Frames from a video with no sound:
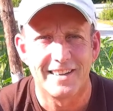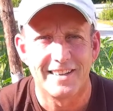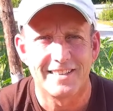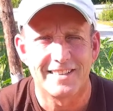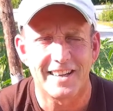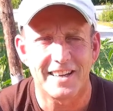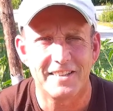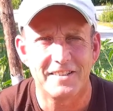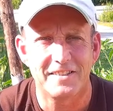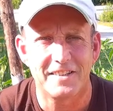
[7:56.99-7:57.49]

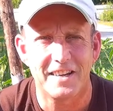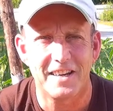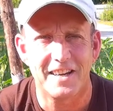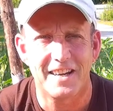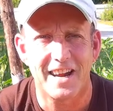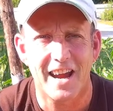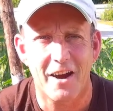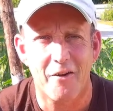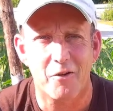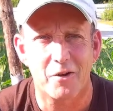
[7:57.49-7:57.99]
tasting
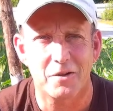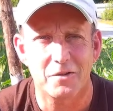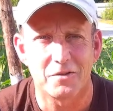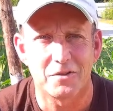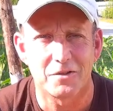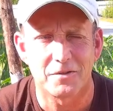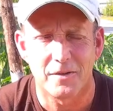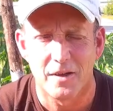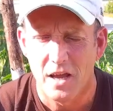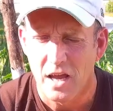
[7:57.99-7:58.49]

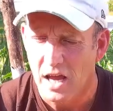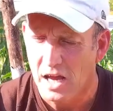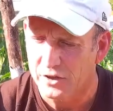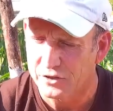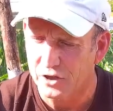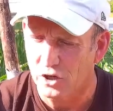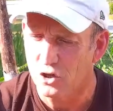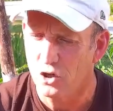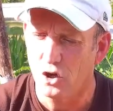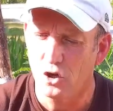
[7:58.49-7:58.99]
carrots.
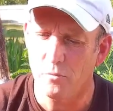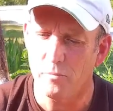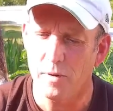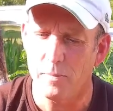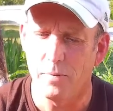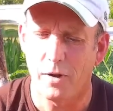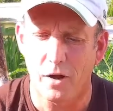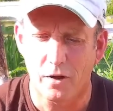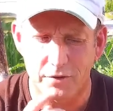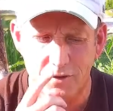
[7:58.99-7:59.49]
So you can be
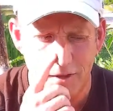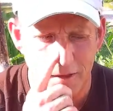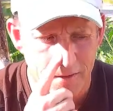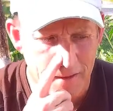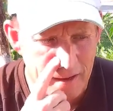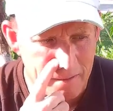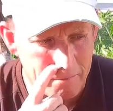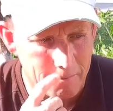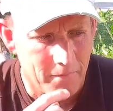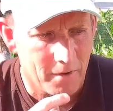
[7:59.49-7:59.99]
planting them